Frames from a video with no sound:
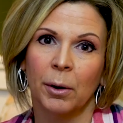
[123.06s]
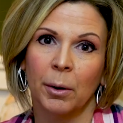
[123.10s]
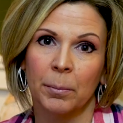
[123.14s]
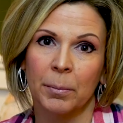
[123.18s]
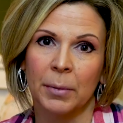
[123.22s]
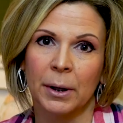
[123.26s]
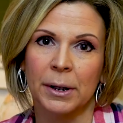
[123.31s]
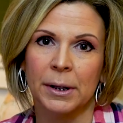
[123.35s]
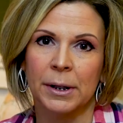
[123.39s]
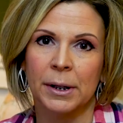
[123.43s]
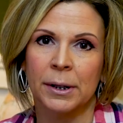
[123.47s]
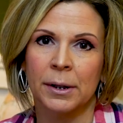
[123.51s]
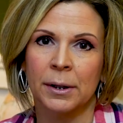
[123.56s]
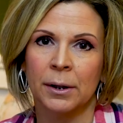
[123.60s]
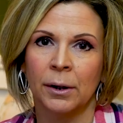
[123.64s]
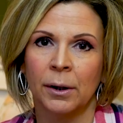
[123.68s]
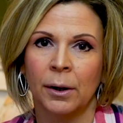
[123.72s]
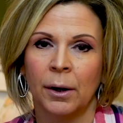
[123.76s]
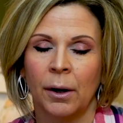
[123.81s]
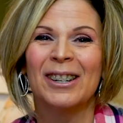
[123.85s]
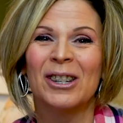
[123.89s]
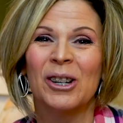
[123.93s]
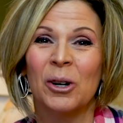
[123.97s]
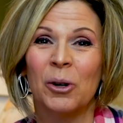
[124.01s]
in our midst.
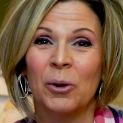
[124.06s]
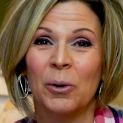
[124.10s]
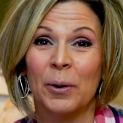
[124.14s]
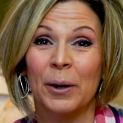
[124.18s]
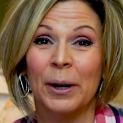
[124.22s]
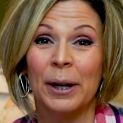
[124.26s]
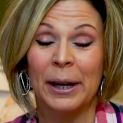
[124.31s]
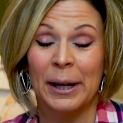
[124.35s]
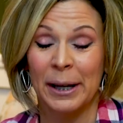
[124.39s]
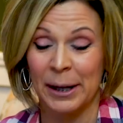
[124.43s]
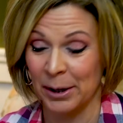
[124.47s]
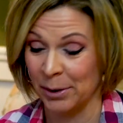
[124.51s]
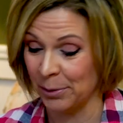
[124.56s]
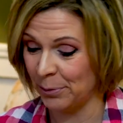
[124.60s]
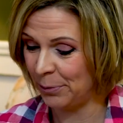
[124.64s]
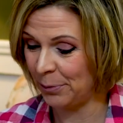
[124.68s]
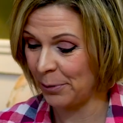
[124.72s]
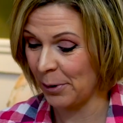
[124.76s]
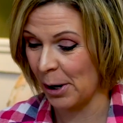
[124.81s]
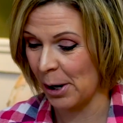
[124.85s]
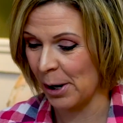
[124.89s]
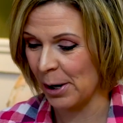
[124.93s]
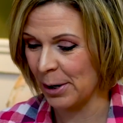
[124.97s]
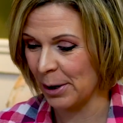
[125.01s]
So
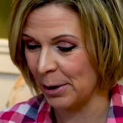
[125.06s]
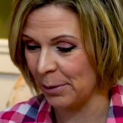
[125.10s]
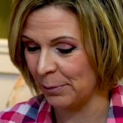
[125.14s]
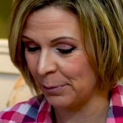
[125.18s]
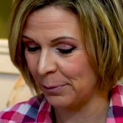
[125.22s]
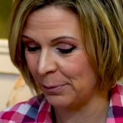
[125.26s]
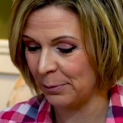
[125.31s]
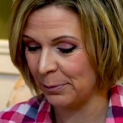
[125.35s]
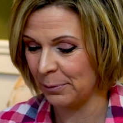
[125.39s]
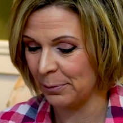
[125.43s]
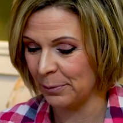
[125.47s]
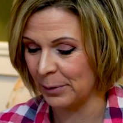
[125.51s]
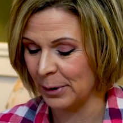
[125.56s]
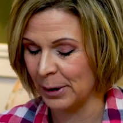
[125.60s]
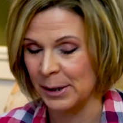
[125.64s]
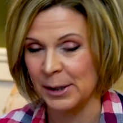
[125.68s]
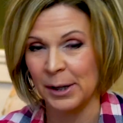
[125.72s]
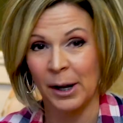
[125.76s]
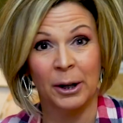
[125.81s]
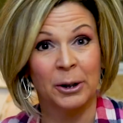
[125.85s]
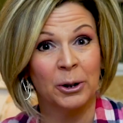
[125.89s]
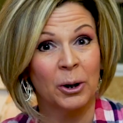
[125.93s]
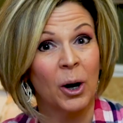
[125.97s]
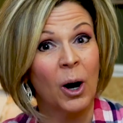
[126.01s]
if
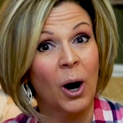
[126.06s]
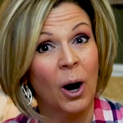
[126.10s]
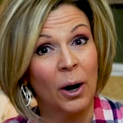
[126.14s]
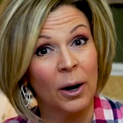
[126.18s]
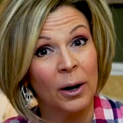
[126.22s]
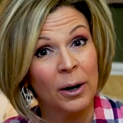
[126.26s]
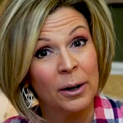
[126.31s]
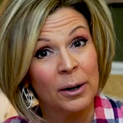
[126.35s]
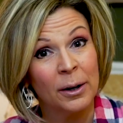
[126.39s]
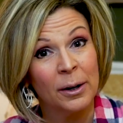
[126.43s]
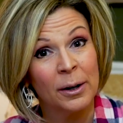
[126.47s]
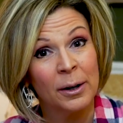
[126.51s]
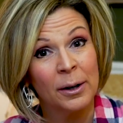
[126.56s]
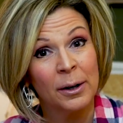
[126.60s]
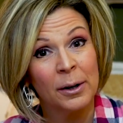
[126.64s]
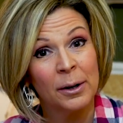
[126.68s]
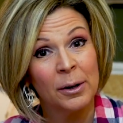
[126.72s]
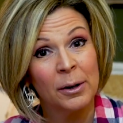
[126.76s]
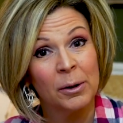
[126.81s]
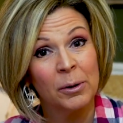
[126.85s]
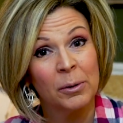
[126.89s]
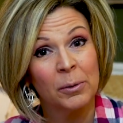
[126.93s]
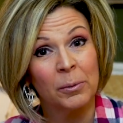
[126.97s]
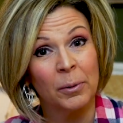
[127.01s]
it's on your heart
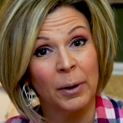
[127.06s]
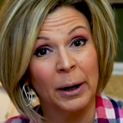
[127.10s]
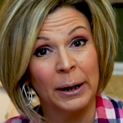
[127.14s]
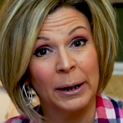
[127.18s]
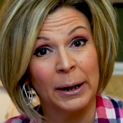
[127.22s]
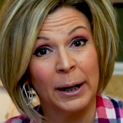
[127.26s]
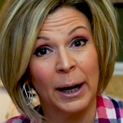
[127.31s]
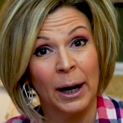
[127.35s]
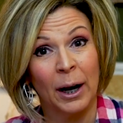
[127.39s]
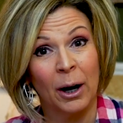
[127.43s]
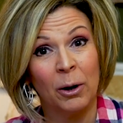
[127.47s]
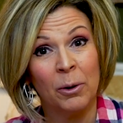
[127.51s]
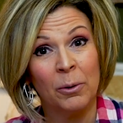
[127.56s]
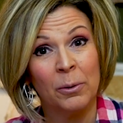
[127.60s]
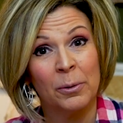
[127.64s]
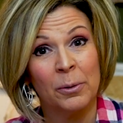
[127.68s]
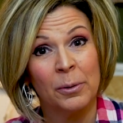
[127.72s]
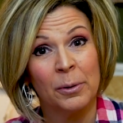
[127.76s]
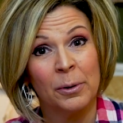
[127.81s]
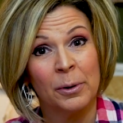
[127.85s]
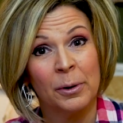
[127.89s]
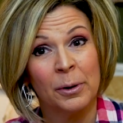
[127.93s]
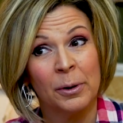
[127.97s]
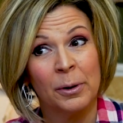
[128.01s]
right now,
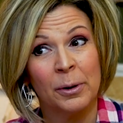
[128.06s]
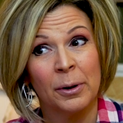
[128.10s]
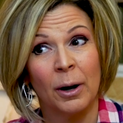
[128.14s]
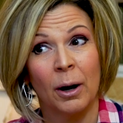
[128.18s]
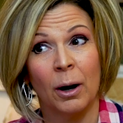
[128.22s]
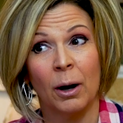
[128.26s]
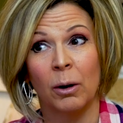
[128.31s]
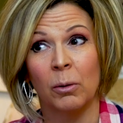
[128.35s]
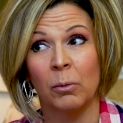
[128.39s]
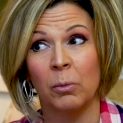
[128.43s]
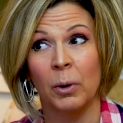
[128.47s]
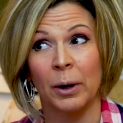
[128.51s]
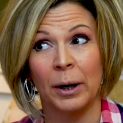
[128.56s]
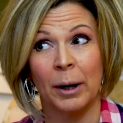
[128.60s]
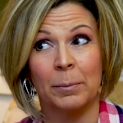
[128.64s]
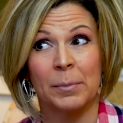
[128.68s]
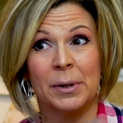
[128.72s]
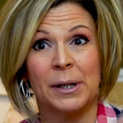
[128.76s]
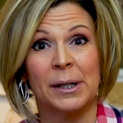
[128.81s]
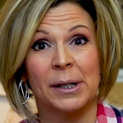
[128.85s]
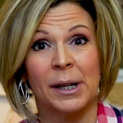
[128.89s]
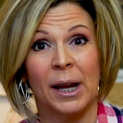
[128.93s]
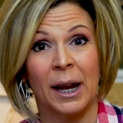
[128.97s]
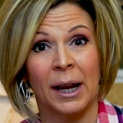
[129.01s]
what I'm
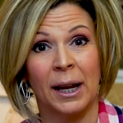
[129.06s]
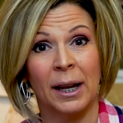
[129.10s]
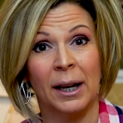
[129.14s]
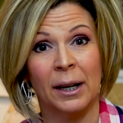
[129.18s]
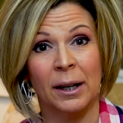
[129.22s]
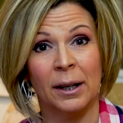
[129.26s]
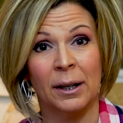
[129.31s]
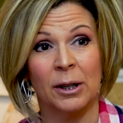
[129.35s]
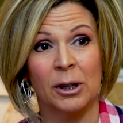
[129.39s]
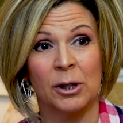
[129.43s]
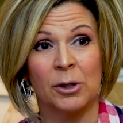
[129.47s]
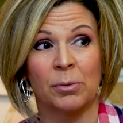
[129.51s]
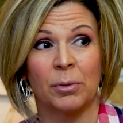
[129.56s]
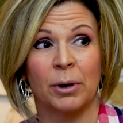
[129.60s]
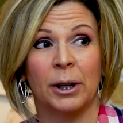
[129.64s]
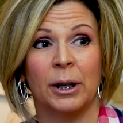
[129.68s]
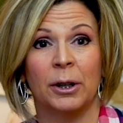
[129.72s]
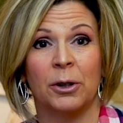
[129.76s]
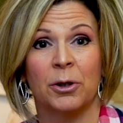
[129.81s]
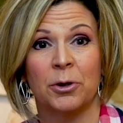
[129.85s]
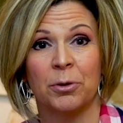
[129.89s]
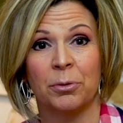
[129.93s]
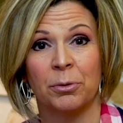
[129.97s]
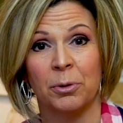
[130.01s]
saying is
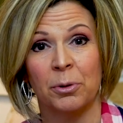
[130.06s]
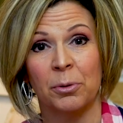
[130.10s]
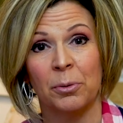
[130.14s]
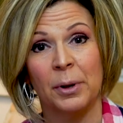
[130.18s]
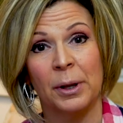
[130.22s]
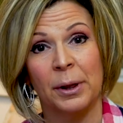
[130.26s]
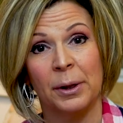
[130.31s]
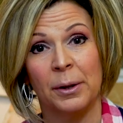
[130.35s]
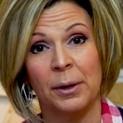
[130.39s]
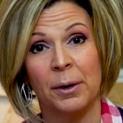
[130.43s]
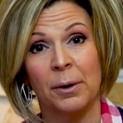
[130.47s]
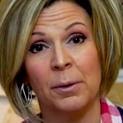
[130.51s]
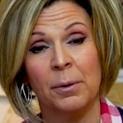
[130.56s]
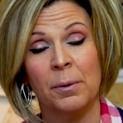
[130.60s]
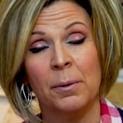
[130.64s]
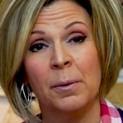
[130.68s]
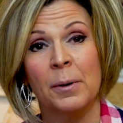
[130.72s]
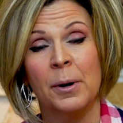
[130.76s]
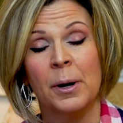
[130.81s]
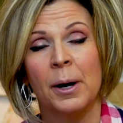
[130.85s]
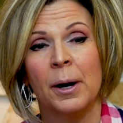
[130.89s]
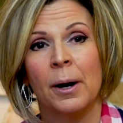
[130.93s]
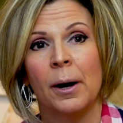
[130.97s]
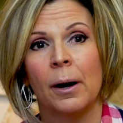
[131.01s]
ringing true with you,
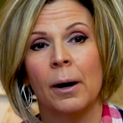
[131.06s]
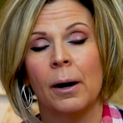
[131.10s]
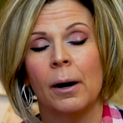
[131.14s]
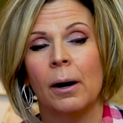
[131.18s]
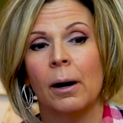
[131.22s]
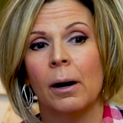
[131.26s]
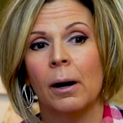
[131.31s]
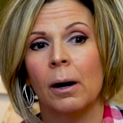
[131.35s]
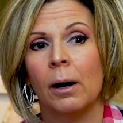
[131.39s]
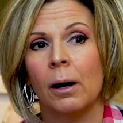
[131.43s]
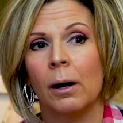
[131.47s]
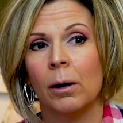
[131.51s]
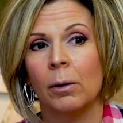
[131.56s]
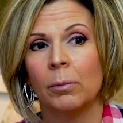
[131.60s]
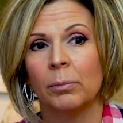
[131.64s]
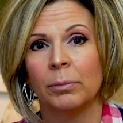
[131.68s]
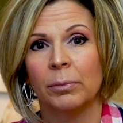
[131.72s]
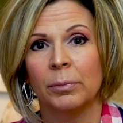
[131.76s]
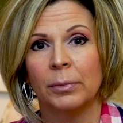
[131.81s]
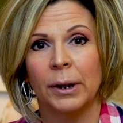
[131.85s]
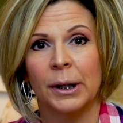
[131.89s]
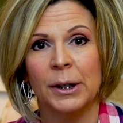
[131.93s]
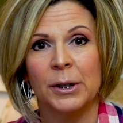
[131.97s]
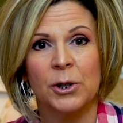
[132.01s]

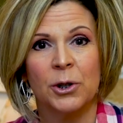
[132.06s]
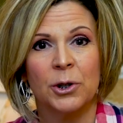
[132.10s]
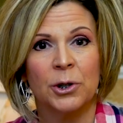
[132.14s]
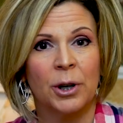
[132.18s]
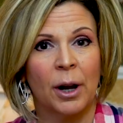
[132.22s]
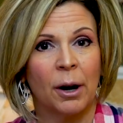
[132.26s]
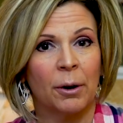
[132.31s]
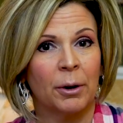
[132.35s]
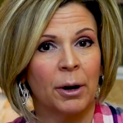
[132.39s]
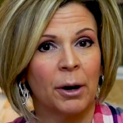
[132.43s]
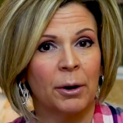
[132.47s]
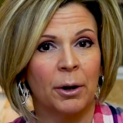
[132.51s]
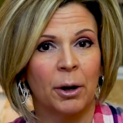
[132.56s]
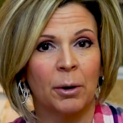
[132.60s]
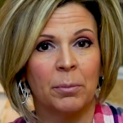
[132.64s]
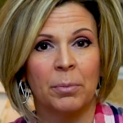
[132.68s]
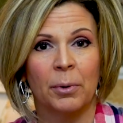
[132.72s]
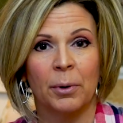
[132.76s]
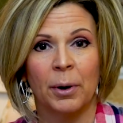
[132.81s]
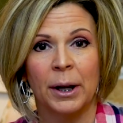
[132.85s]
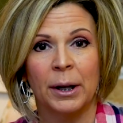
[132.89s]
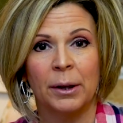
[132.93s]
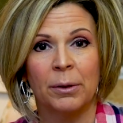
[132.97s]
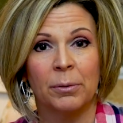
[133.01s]
let's shout out our
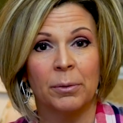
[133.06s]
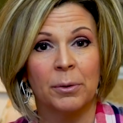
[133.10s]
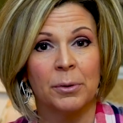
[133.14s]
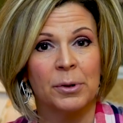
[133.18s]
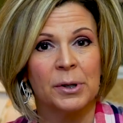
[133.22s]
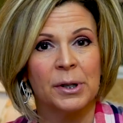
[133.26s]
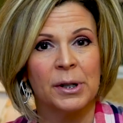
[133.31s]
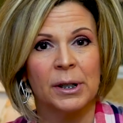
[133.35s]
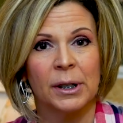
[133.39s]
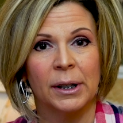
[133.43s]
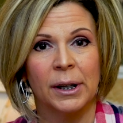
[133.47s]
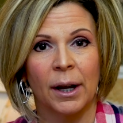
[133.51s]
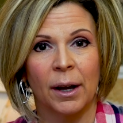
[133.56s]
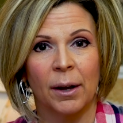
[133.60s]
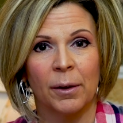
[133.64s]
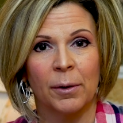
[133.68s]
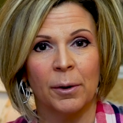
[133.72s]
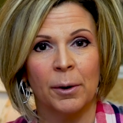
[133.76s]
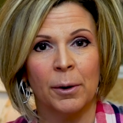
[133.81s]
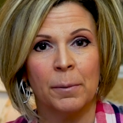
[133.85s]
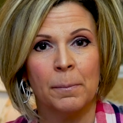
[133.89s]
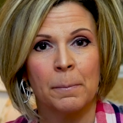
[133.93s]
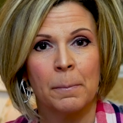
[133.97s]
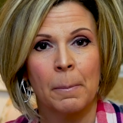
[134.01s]
breakthroughs
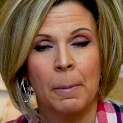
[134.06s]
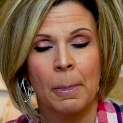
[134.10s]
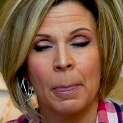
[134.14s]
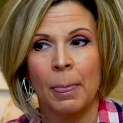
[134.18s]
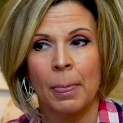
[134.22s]
together,